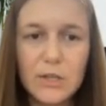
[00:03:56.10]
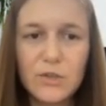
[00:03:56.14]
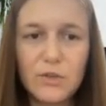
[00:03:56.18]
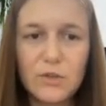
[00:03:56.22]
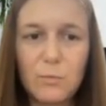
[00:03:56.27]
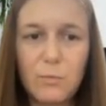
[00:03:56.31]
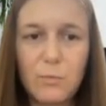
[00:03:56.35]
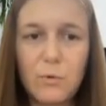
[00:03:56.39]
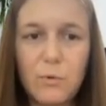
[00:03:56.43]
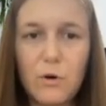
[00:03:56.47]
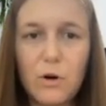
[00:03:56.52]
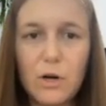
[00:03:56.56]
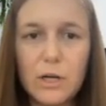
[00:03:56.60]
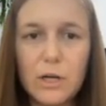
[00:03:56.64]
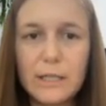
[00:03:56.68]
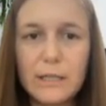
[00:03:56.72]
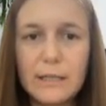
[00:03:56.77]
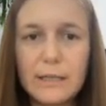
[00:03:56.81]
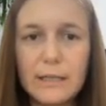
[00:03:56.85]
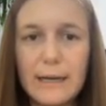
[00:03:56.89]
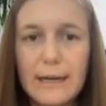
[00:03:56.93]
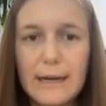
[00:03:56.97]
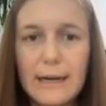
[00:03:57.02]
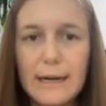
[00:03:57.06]

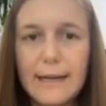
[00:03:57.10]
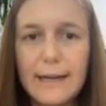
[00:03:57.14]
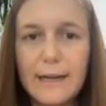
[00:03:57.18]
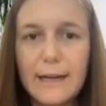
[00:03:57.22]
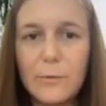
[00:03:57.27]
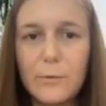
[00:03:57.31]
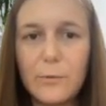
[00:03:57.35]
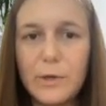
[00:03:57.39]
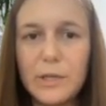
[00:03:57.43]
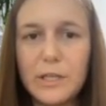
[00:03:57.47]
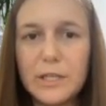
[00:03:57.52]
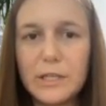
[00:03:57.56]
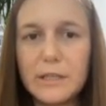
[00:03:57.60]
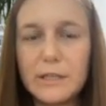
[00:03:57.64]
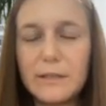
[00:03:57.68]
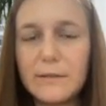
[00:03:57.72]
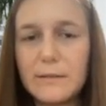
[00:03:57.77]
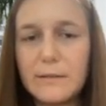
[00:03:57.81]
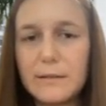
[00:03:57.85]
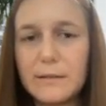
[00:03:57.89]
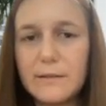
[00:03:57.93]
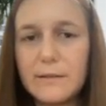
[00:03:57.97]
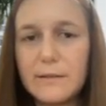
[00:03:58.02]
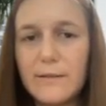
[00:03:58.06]
support a language
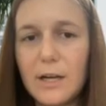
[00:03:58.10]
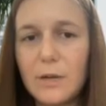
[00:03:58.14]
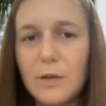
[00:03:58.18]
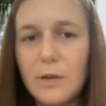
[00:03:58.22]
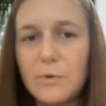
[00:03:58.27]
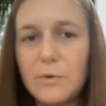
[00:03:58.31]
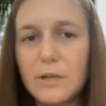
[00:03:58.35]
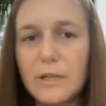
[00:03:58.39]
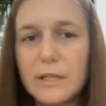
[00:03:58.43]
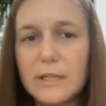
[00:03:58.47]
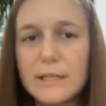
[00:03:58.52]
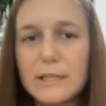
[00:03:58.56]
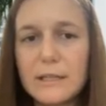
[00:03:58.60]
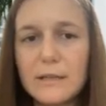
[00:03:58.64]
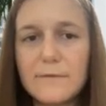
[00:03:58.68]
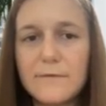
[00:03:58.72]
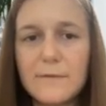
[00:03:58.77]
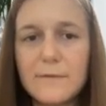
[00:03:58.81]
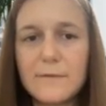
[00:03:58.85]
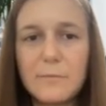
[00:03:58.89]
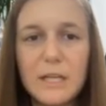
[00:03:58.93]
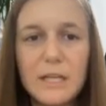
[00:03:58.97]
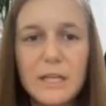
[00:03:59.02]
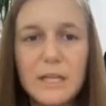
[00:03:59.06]
that developers are
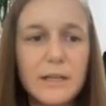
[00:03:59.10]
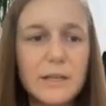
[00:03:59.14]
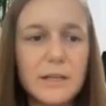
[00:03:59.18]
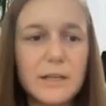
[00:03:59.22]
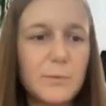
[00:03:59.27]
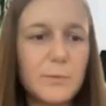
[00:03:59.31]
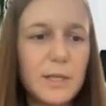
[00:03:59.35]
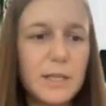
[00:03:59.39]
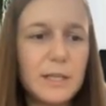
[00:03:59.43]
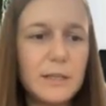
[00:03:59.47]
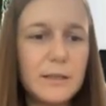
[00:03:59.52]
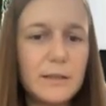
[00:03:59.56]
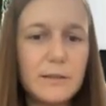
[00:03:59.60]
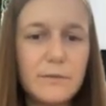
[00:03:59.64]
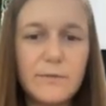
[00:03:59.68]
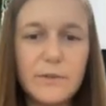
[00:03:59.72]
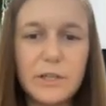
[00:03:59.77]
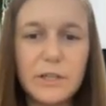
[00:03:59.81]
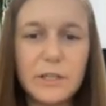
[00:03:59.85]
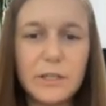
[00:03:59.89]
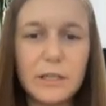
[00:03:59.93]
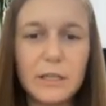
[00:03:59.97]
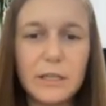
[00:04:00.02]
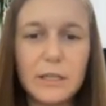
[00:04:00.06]
familiar with and
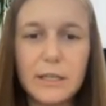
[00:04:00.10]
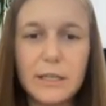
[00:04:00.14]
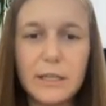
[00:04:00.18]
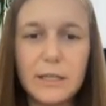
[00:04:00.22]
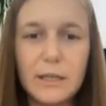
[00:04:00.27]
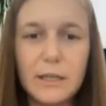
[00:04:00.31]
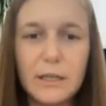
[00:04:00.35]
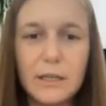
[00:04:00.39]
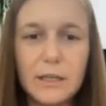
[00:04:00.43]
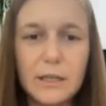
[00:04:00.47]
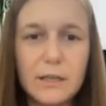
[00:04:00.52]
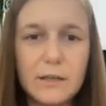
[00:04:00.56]
where the learning